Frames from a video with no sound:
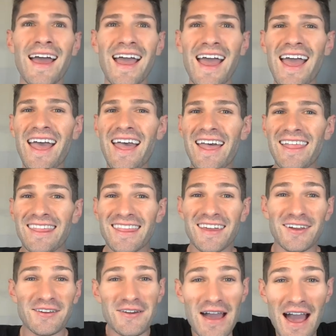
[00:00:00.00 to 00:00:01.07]
And
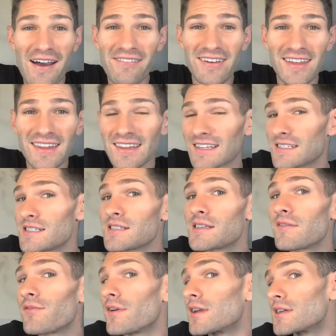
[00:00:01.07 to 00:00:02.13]
there you have it. This is
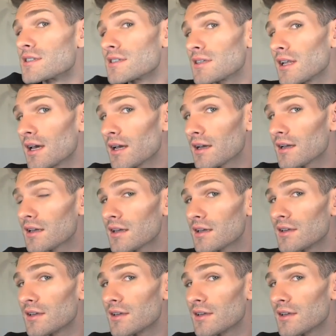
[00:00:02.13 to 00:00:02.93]
the finished look.